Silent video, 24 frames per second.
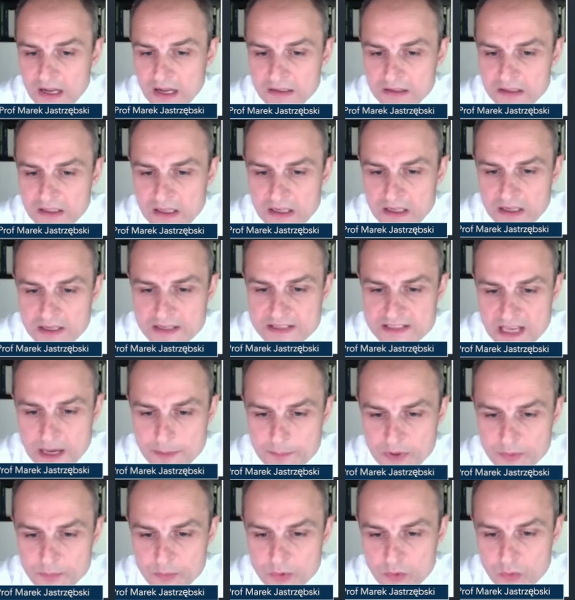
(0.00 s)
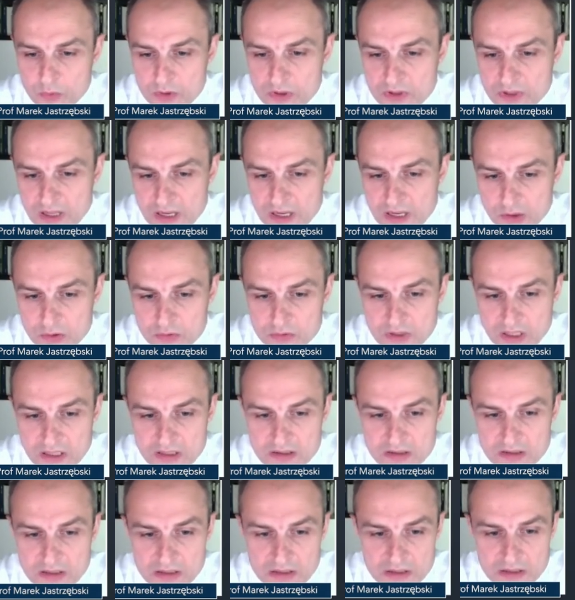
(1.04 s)
And some people will tell you
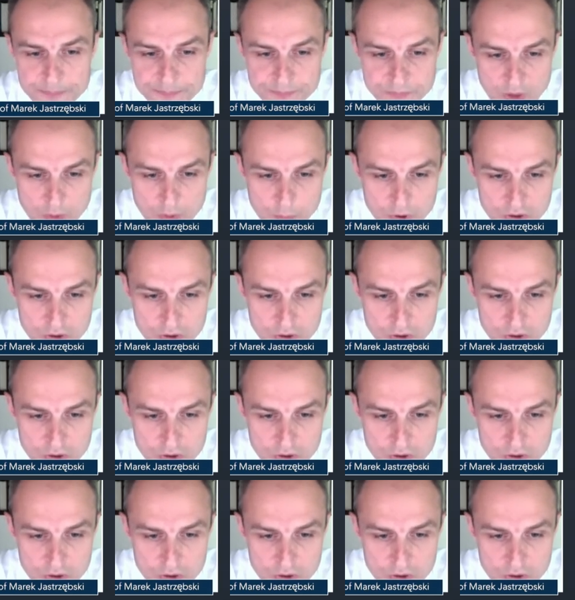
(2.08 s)
that the